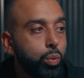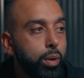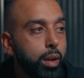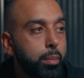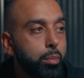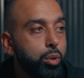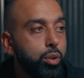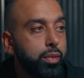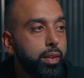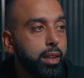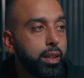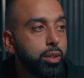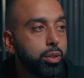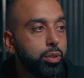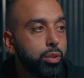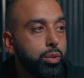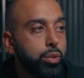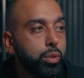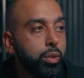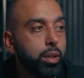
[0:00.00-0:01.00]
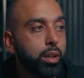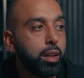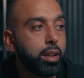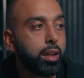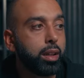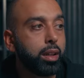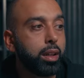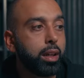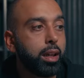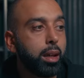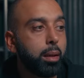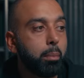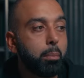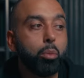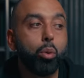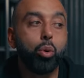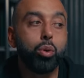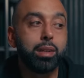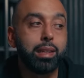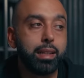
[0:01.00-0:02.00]
we're moving into
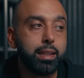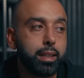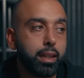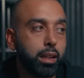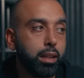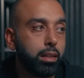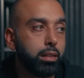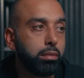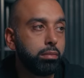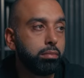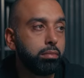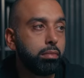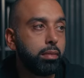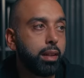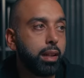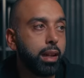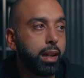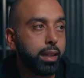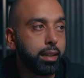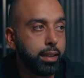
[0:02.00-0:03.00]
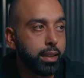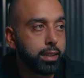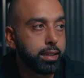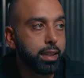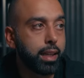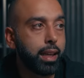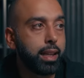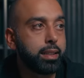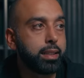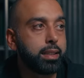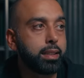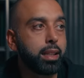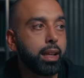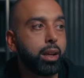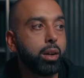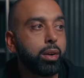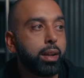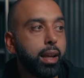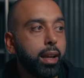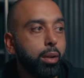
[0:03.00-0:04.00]
more detail. In this case, it's
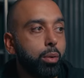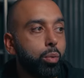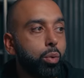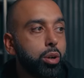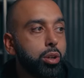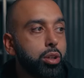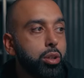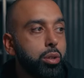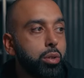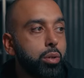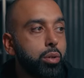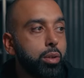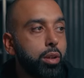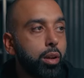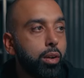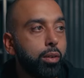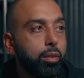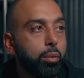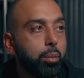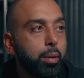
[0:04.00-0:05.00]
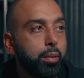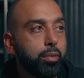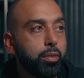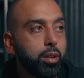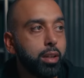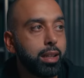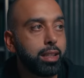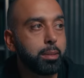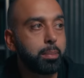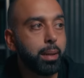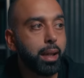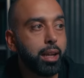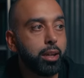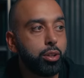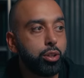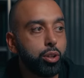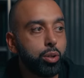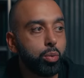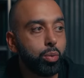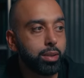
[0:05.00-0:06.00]
like, okay, what do we've
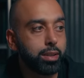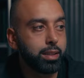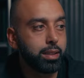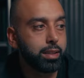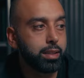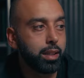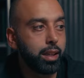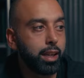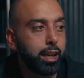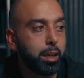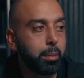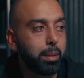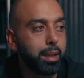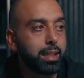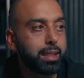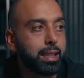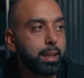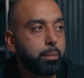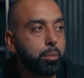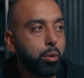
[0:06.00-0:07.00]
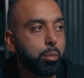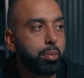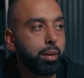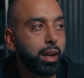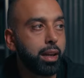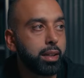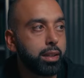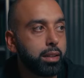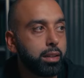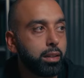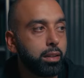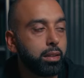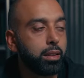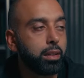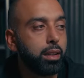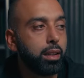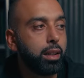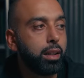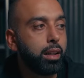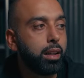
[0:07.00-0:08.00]
explained to you what's inside, but let's get more practical.
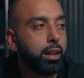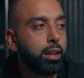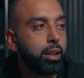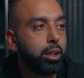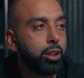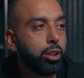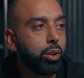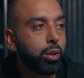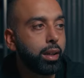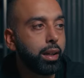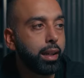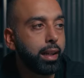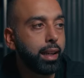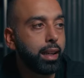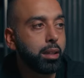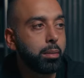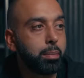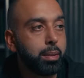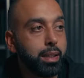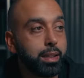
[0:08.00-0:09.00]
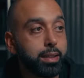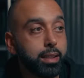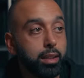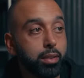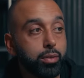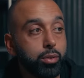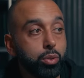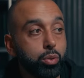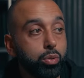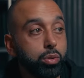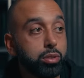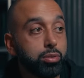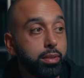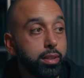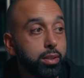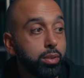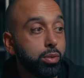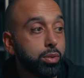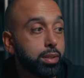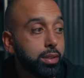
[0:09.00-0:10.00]
You're going to get a complete set of tools,
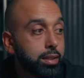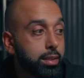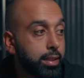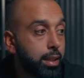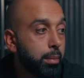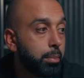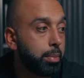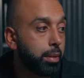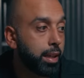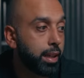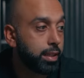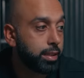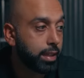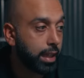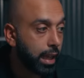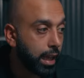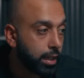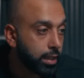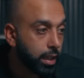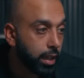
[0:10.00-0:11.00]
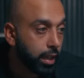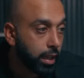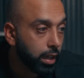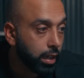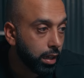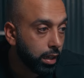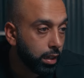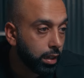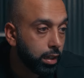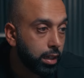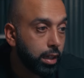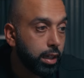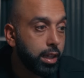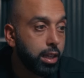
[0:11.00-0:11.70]
resources, and templates. Here they are.